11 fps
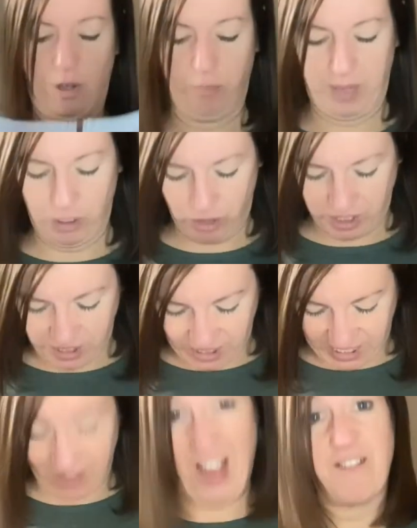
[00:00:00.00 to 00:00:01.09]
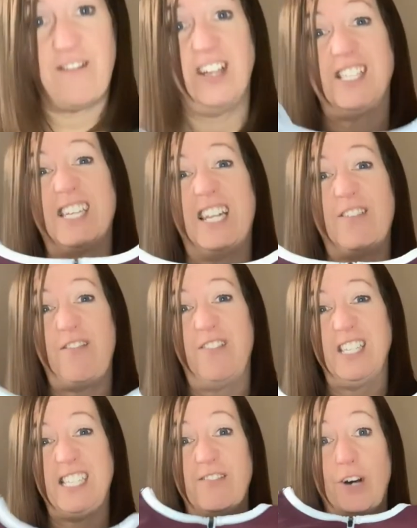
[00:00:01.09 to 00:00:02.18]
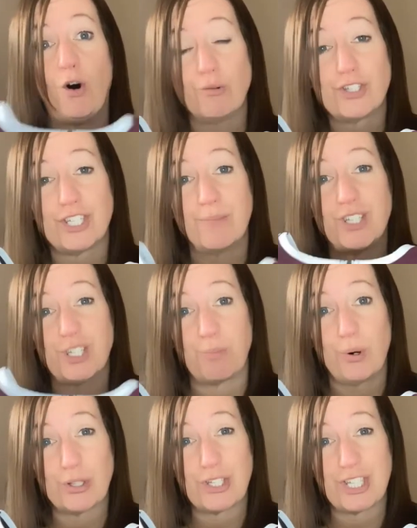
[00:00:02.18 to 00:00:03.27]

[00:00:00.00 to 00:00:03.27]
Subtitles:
be interesting to see if that fits and if it fits, if it holds them and supports